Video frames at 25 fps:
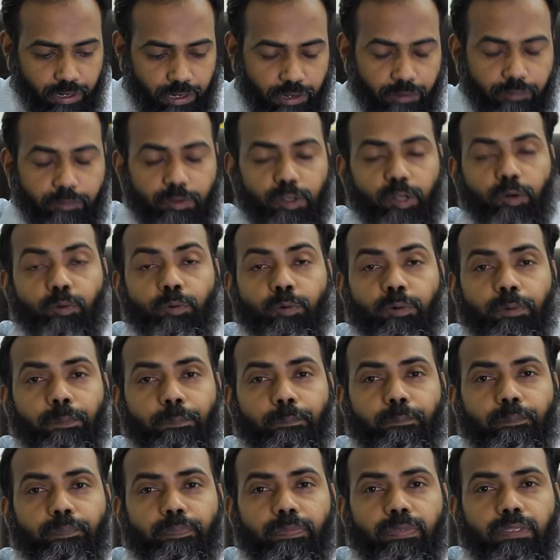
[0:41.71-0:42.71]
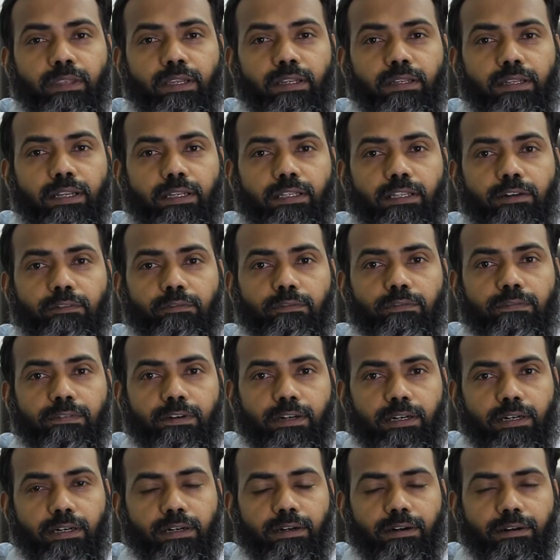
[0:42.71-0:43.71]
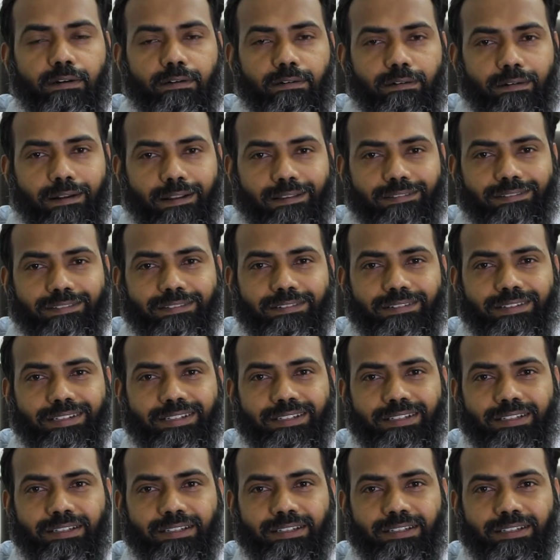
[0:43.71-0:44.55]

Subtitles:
view that the word trust